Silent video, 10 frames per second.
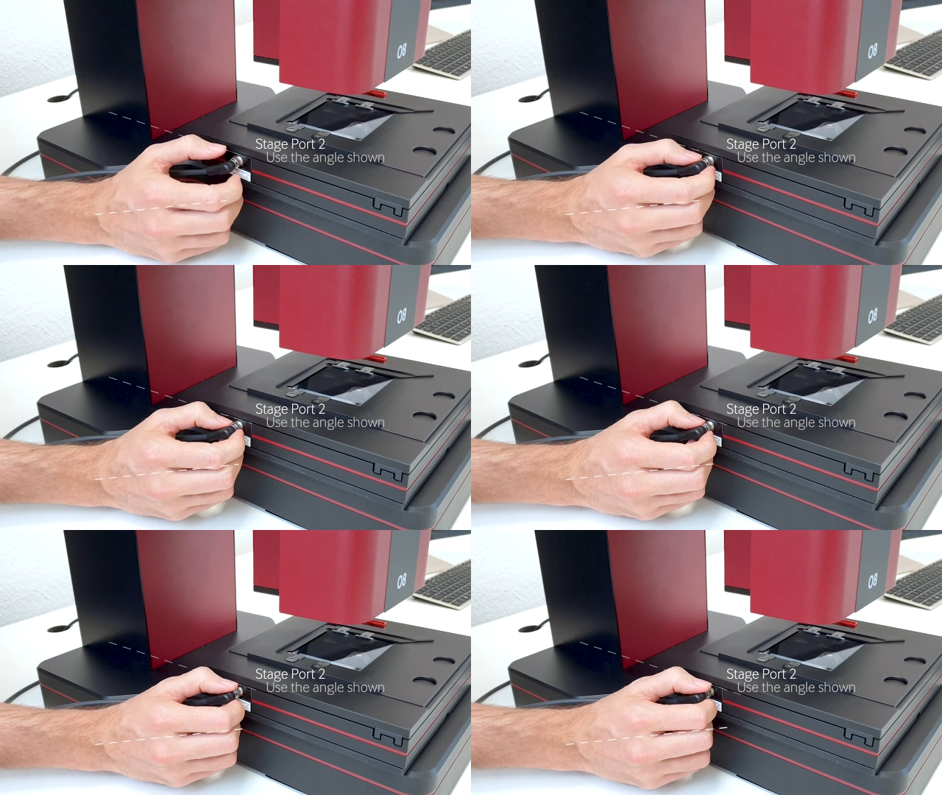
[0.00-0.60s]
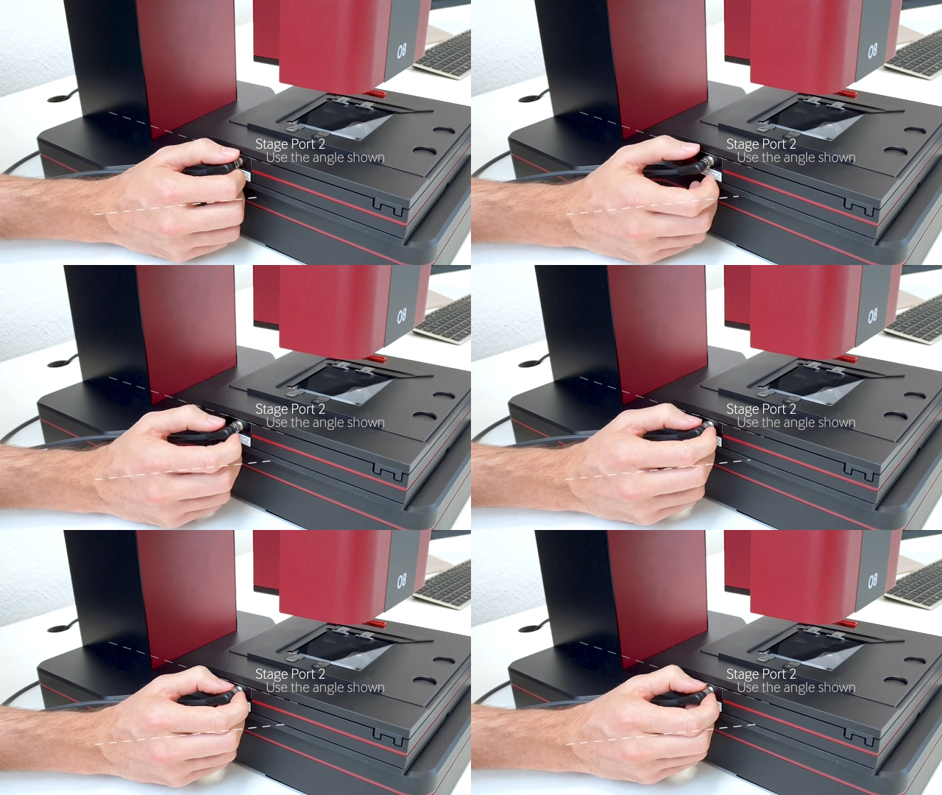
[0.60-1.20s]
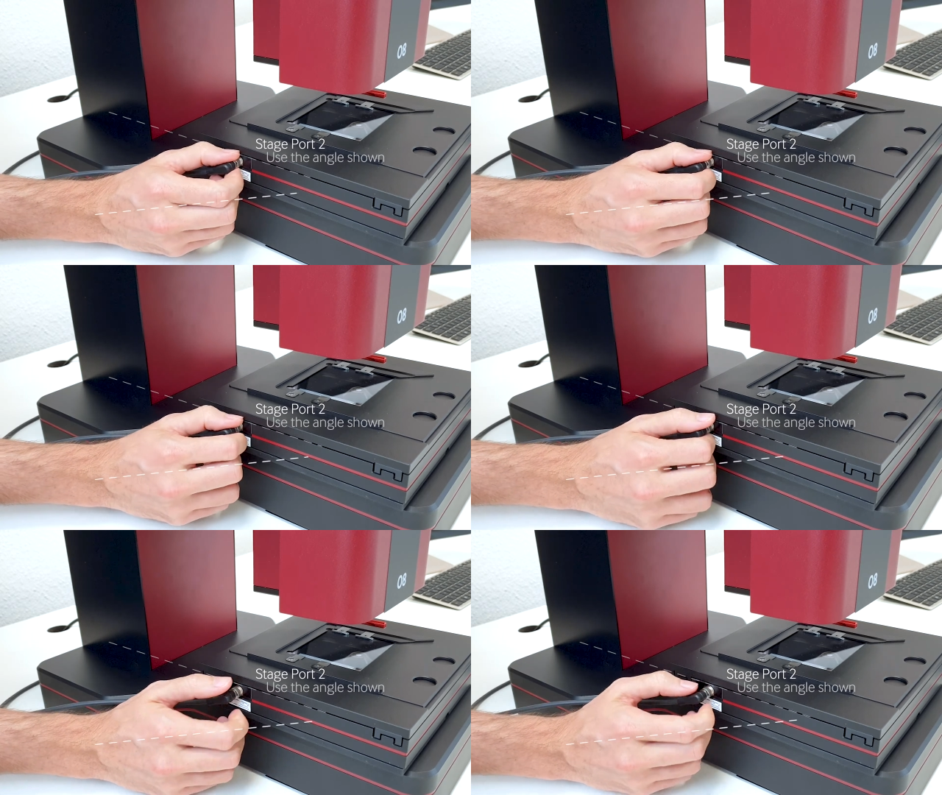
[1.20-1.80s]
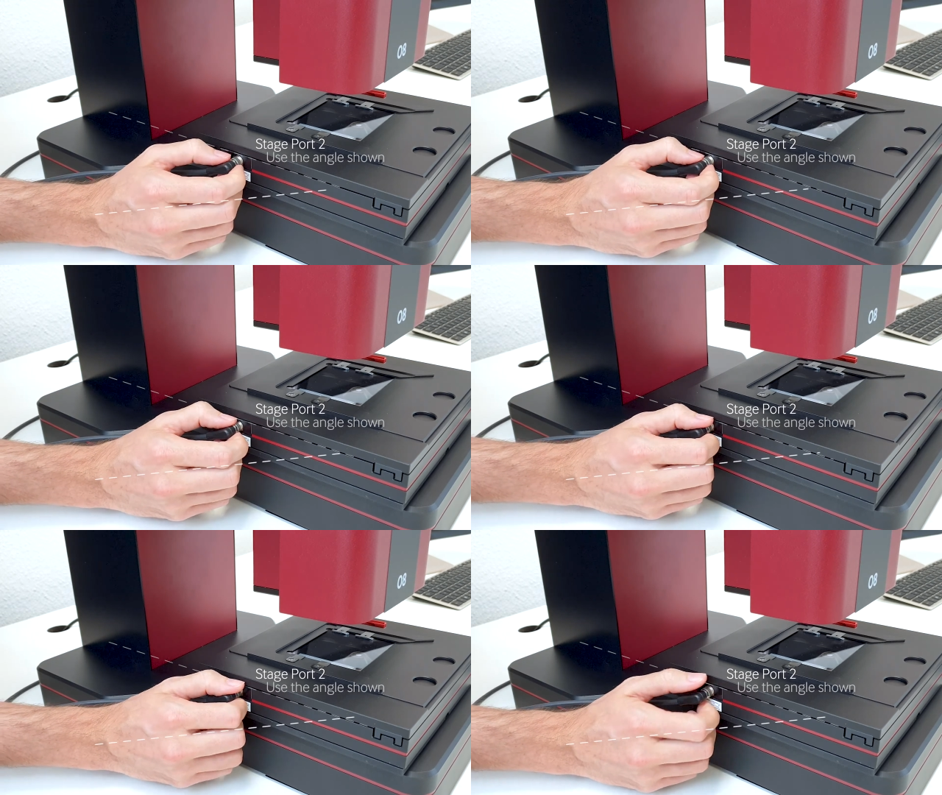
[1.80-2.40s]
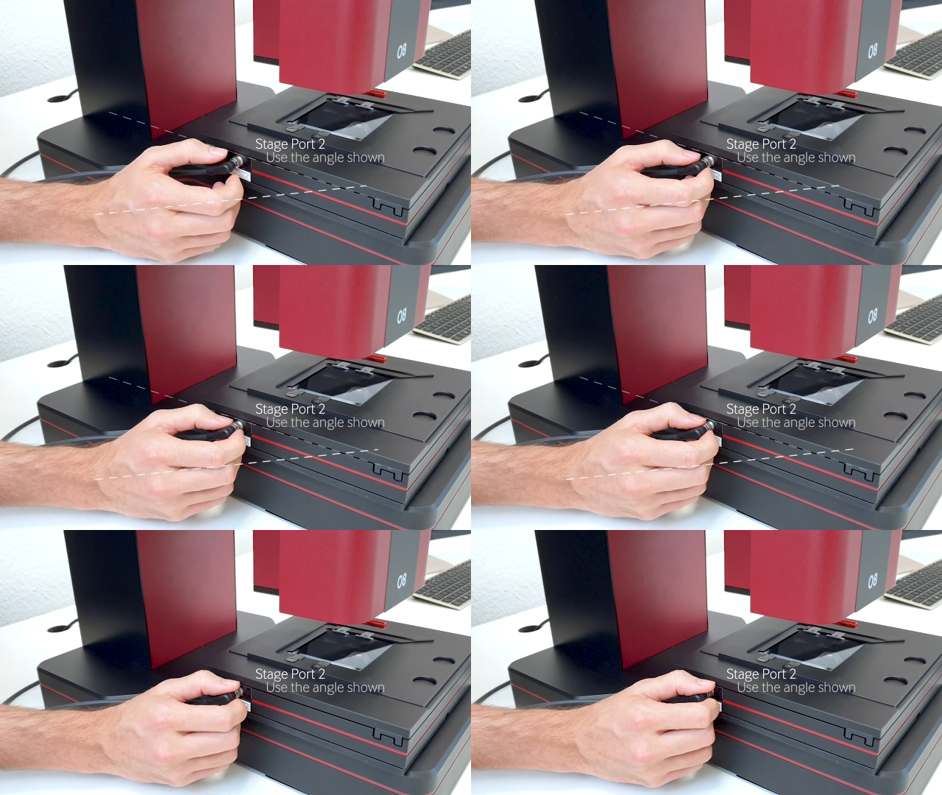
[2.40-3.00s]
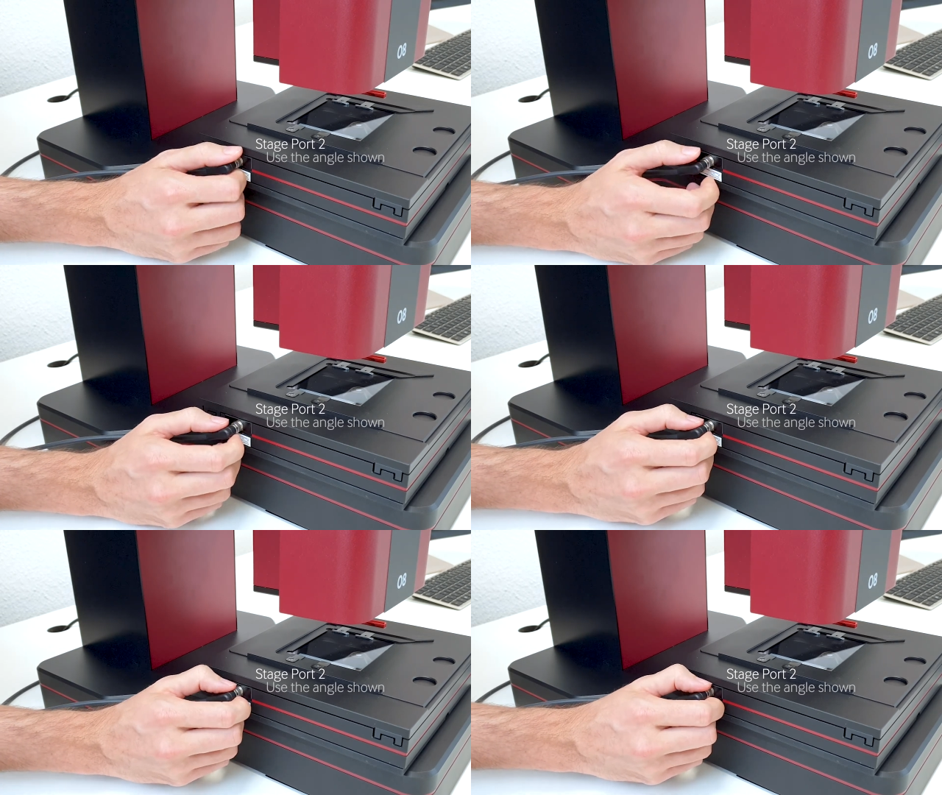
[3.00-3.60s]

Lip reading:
No face is visible, so there are no lips to read.